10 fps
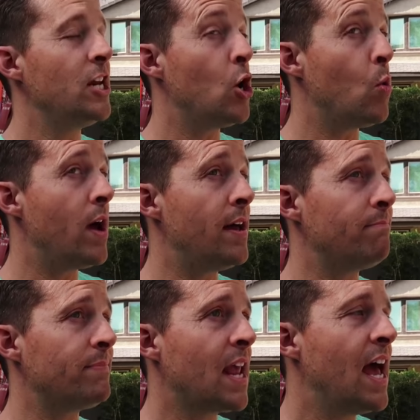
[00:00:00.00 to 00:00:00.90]
You know
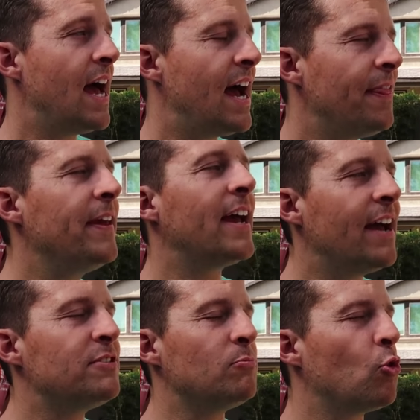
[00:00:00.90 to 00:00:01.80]
what? I think I
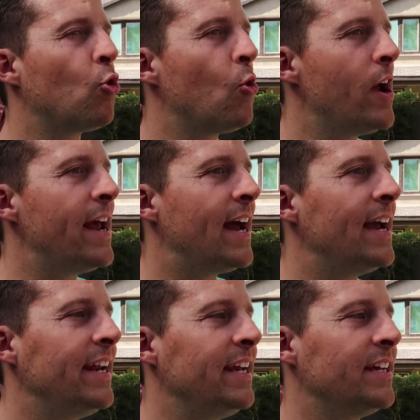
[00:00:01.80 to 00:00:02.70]
have some great
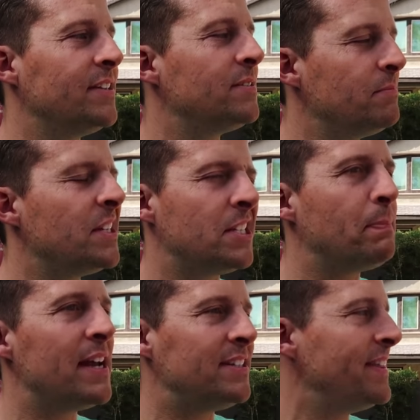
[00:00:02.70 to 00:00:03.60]
ideas to
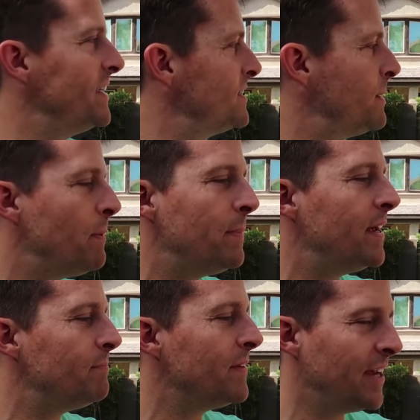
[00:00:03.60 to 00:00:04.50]
spice things up a
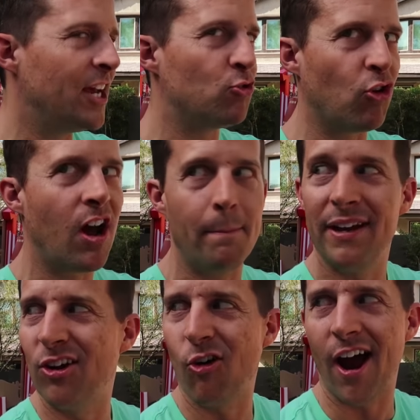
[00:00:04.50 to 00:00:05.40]
bit and draw a
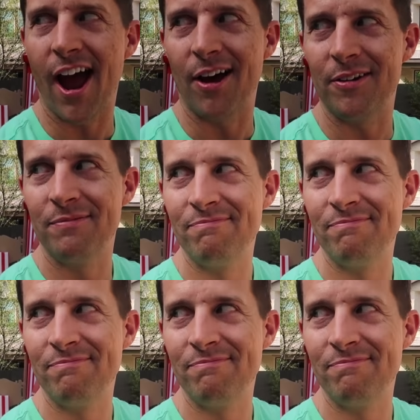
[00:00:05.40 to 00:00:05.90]
big crowd.